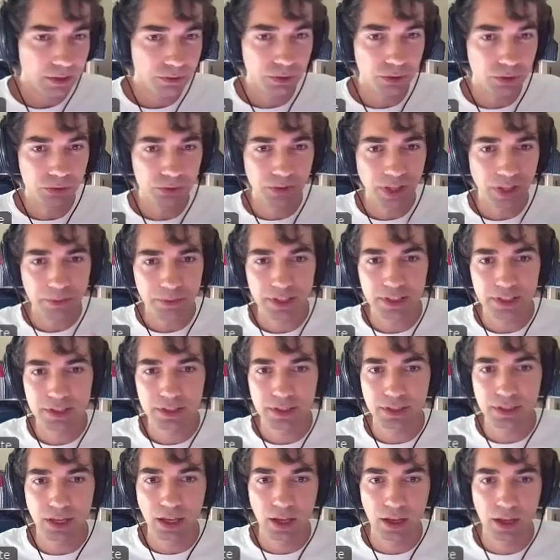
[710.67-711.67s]
you flip
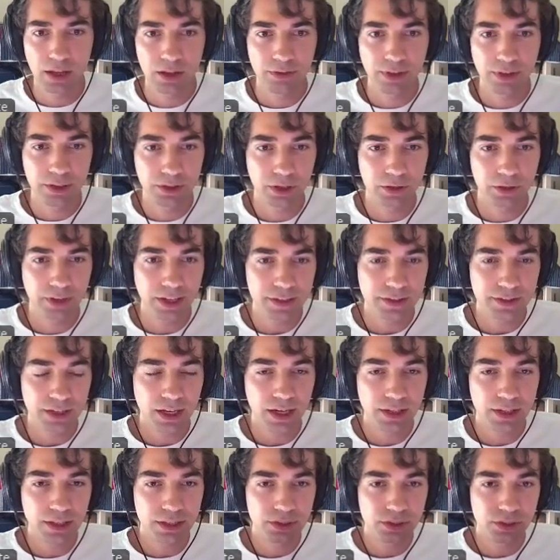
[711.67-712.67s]
its value of
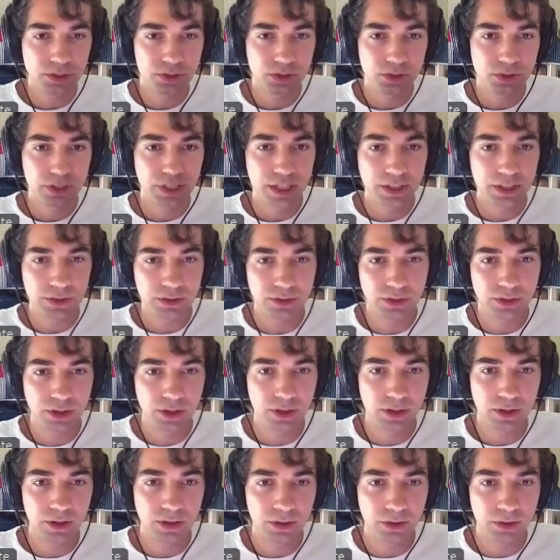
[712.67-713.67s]
xi, then you should get to
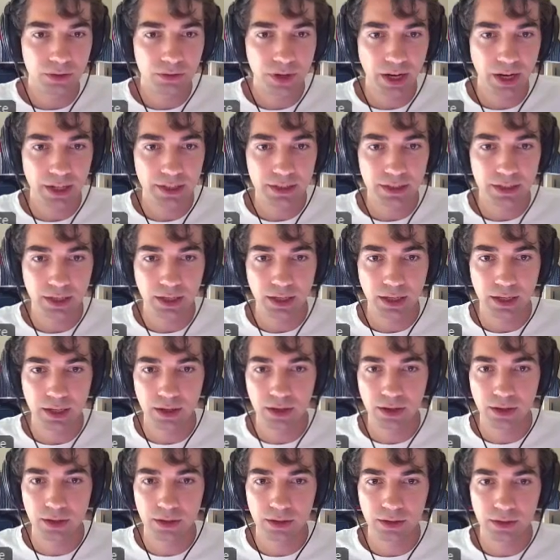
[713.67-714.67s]
the right
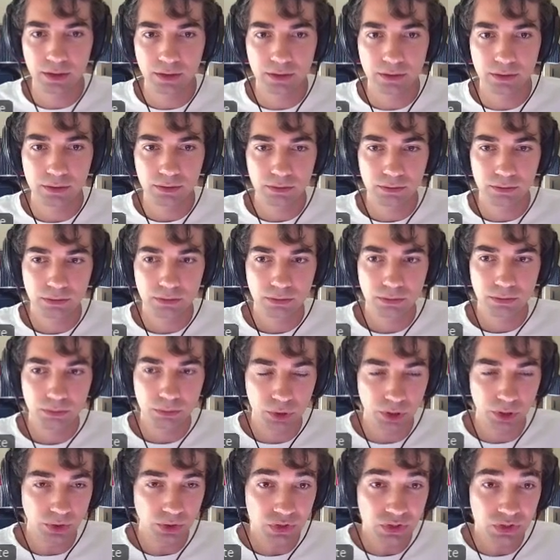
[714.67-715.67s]

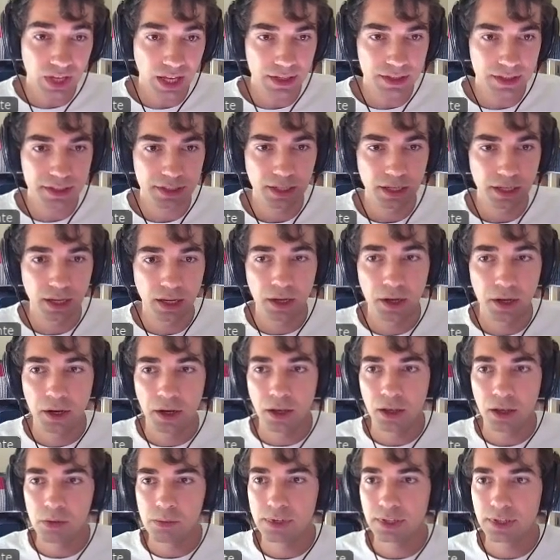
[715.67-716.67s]
blue set,
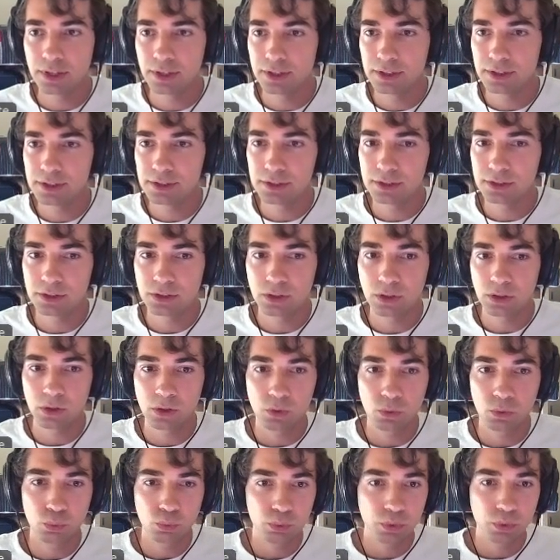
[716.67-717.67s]
because
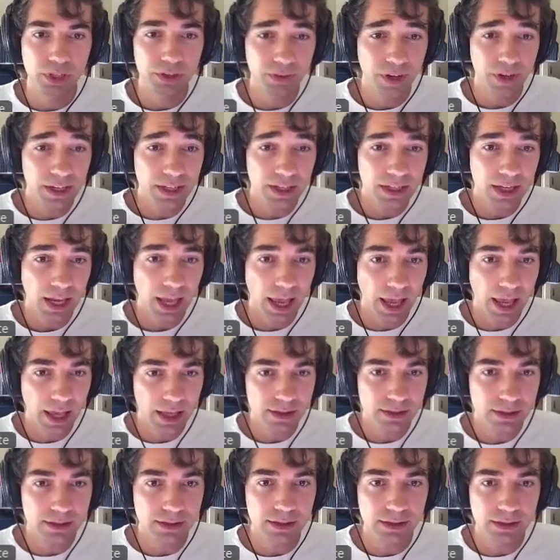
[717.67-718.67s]
we defined
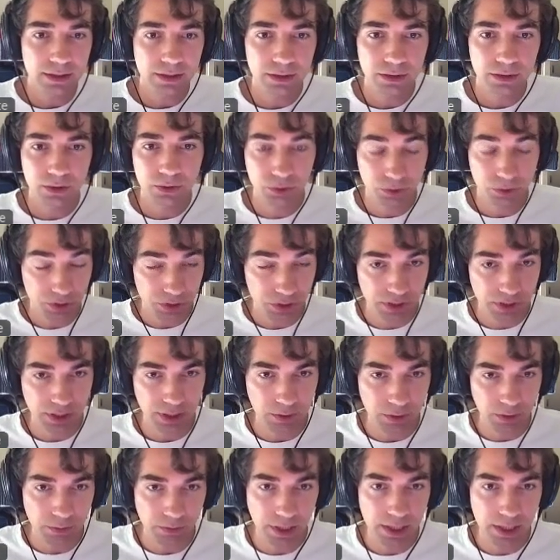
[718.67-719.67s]
S
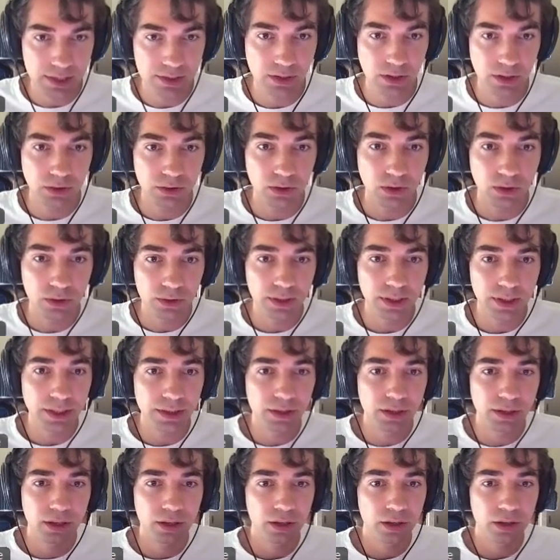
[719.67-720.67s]
crucially based on only
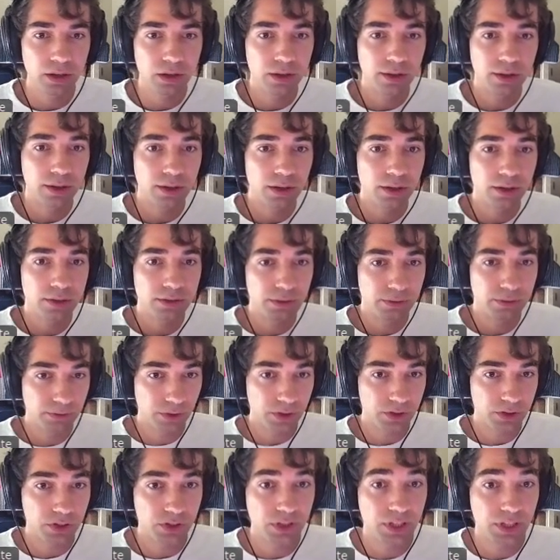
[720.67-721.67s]
the
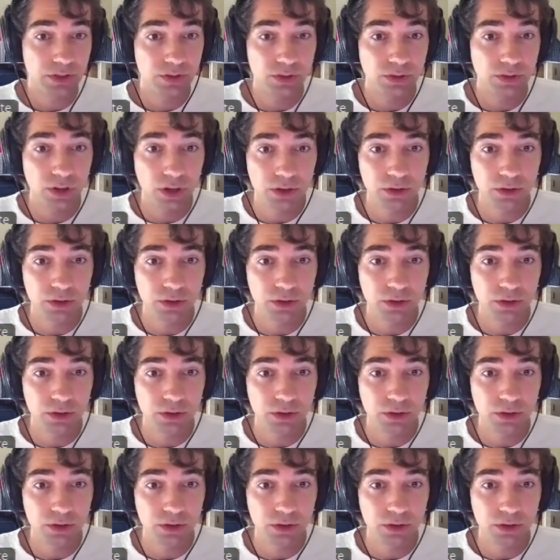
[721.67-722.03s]
subfunctions that do not